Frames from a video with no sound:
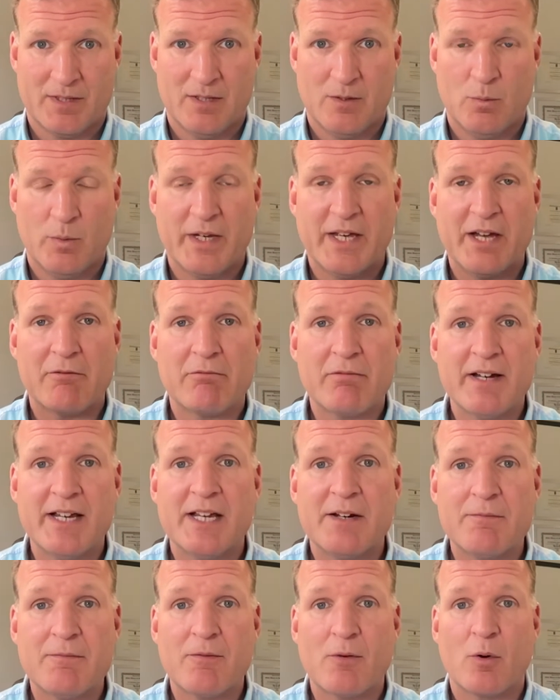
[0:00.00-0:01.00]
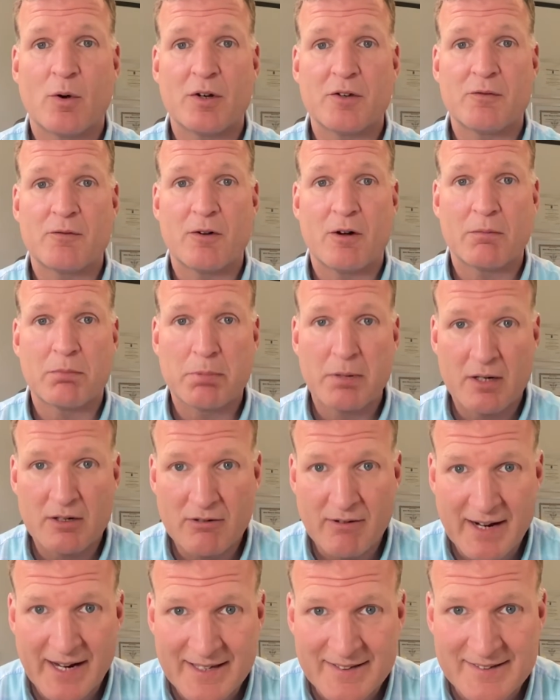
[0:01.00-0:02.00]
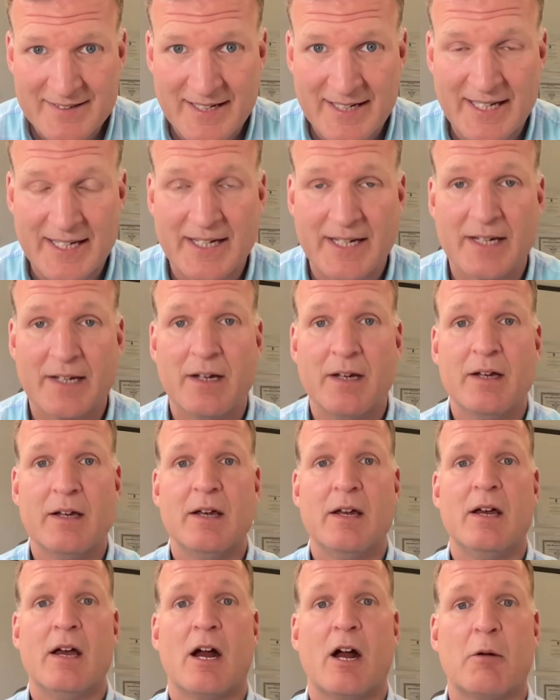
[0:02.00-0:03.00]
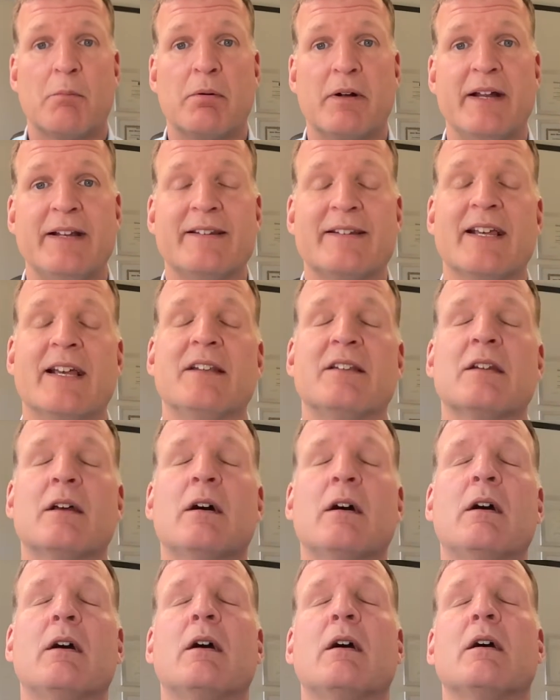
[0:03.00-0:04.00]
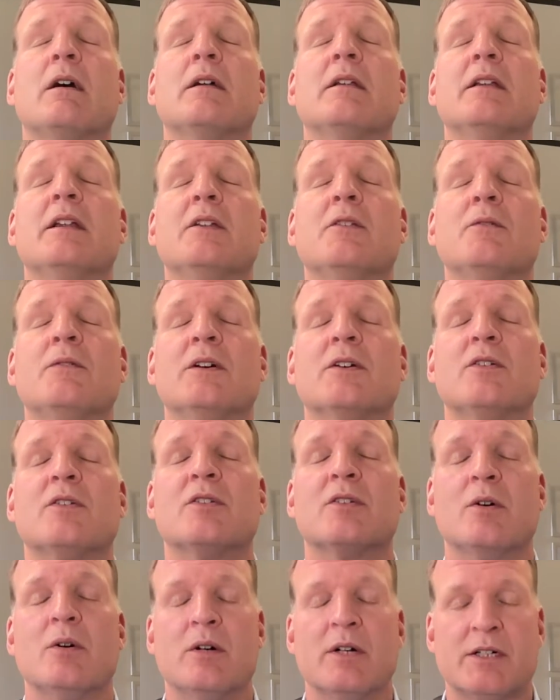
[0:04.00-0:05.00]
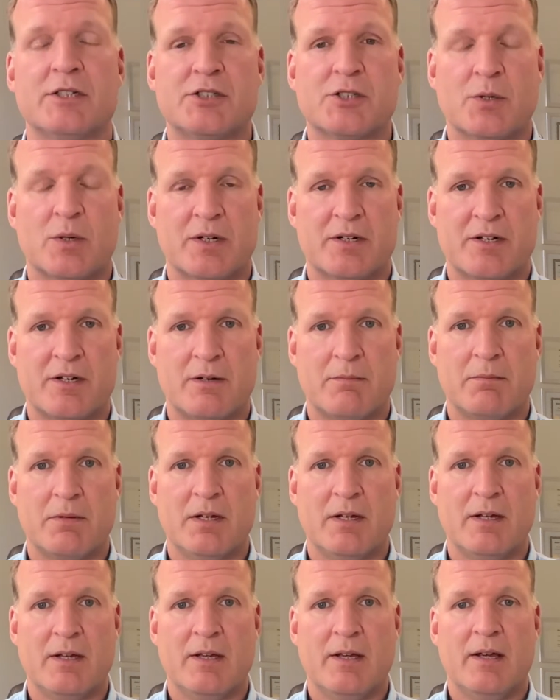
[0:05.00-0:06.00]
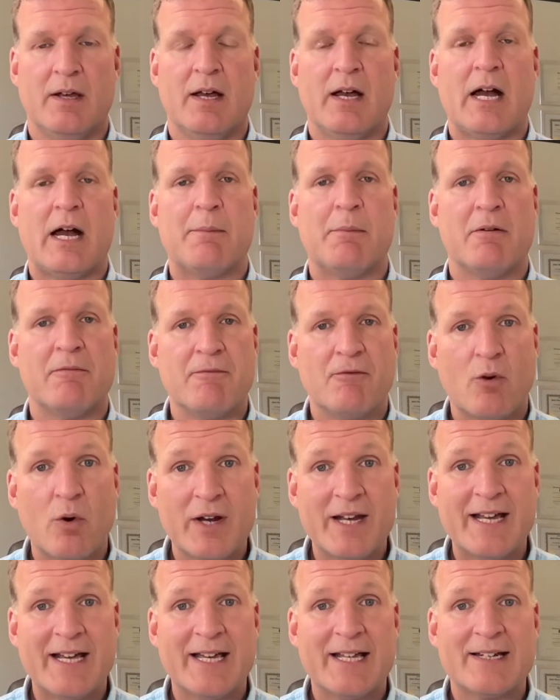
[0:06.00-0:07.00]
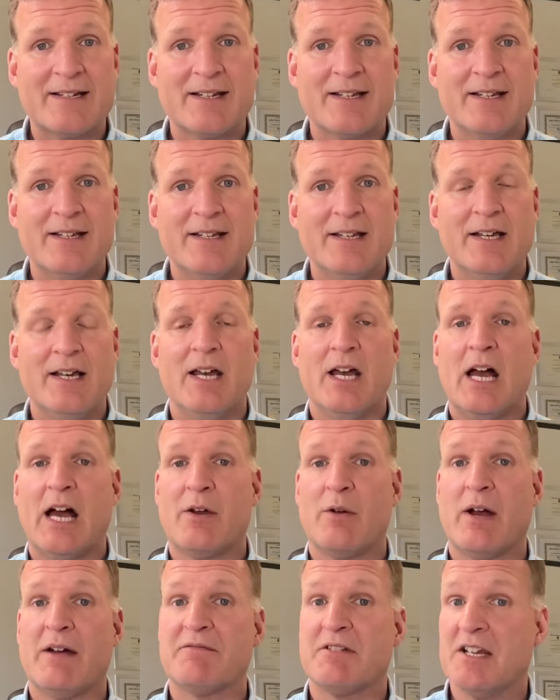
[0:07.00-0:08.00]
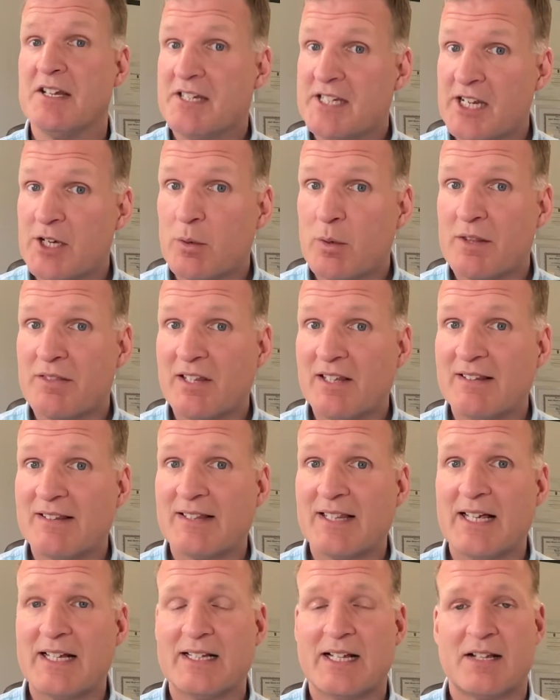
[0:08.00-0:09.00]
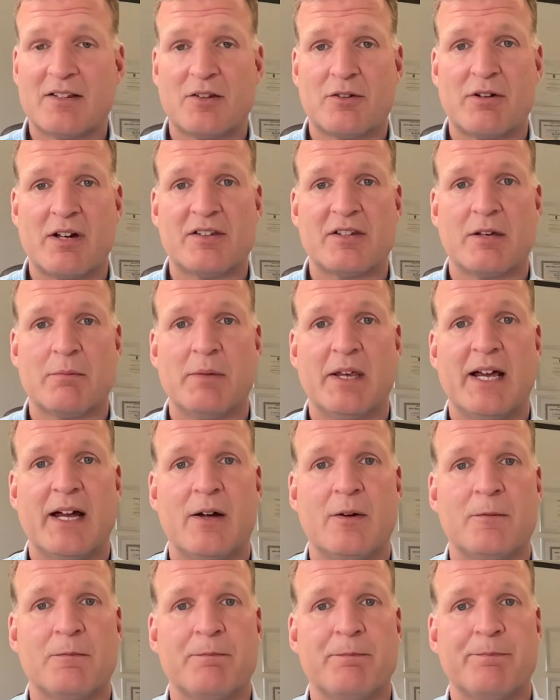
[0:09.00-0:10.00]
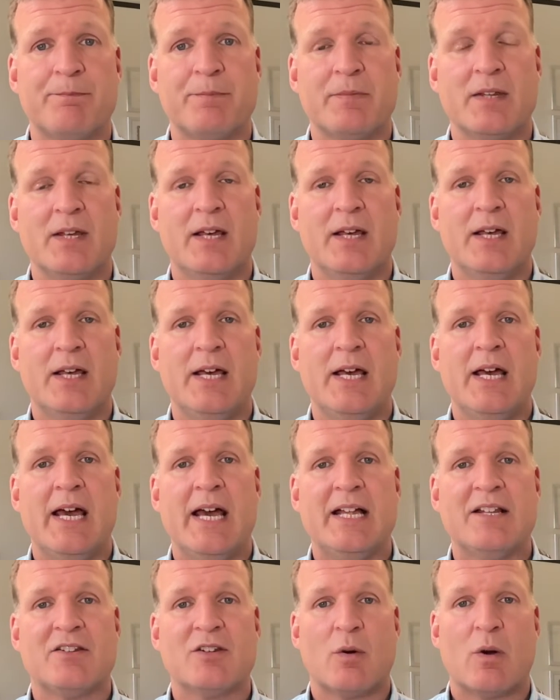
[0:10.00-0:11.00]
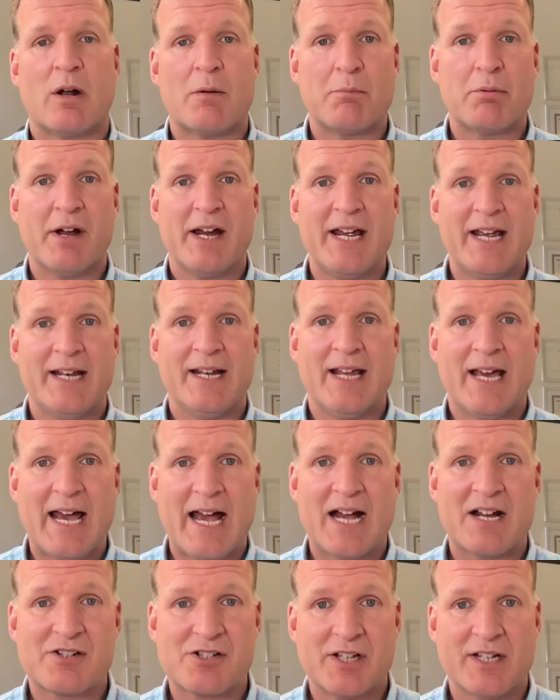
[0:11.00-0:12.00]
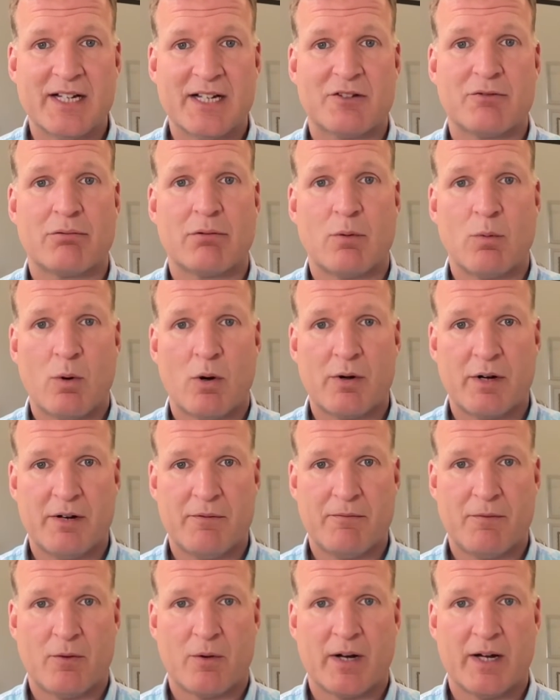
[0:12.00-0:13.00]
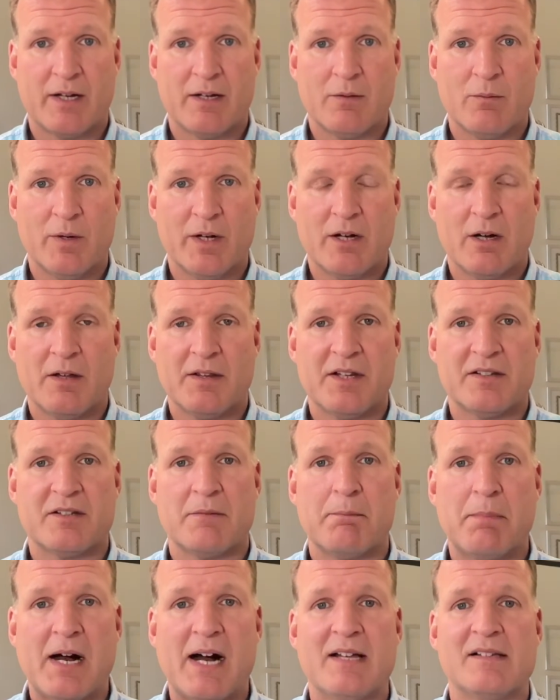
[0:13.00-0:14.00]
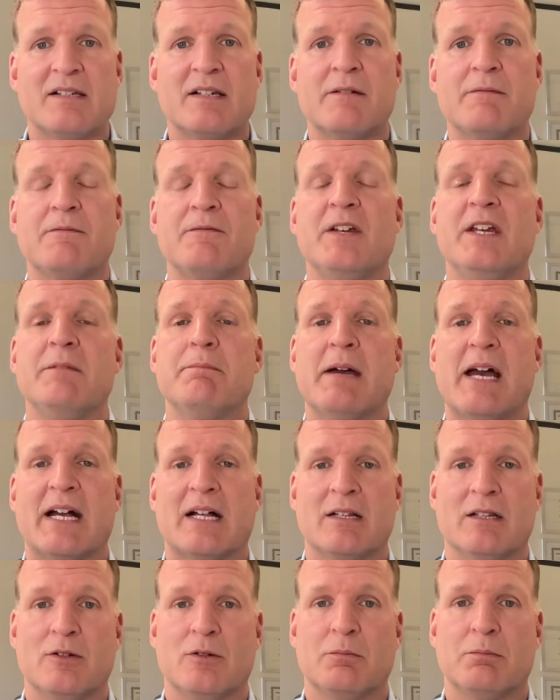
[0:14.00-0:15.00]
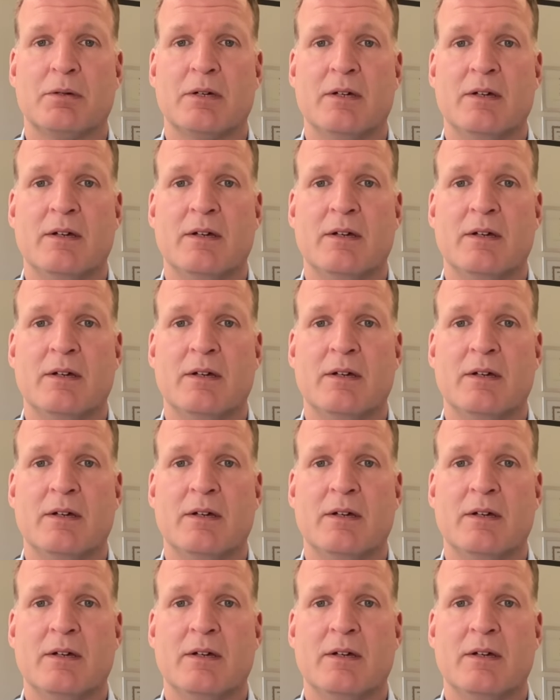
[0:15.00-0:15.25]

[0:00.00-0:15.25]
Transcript: We get reinforced for procrastinating. Our brain says, oh, this feels so good short term. I'm avoiding it. I don't have to deal with this thing that's stressing me out. And so our brain actually gets rewarded for it. We call this a positive feedback loop.